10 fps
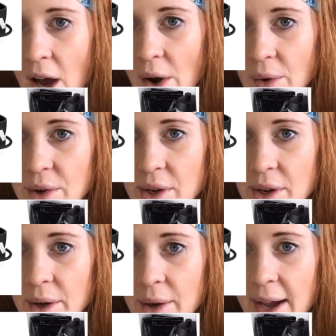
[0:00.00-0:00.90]
Oh
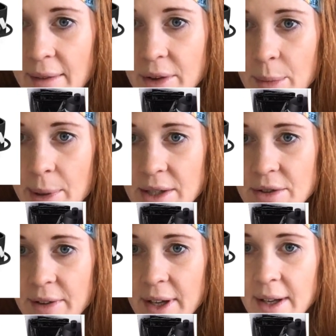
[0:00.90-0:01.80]
no, I haven't got a
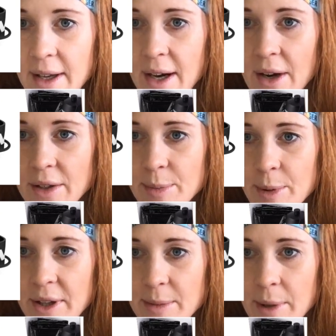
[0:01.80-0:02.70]
picture of it. I'll just
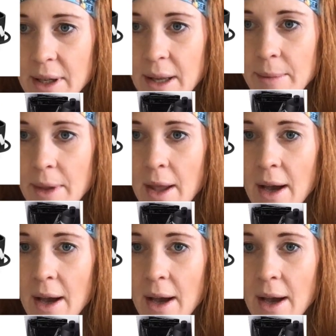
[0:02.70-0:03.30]
put this bundle up.